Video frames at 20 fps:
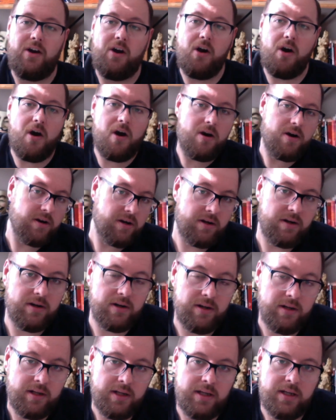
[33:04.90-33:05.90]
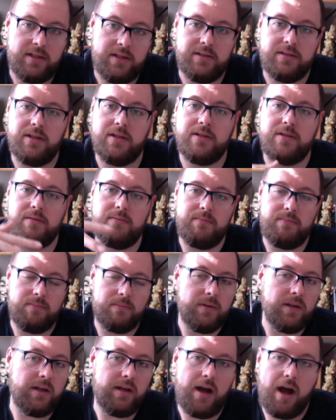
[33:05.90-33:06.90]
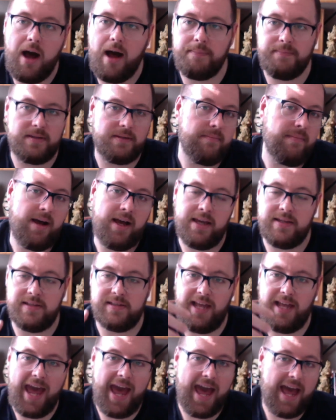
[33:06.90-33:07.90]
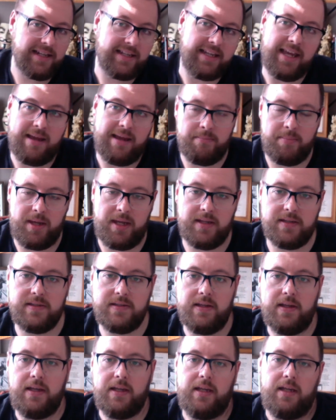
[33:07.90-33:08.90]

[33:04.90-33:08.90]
harder to optimize ad campaigns.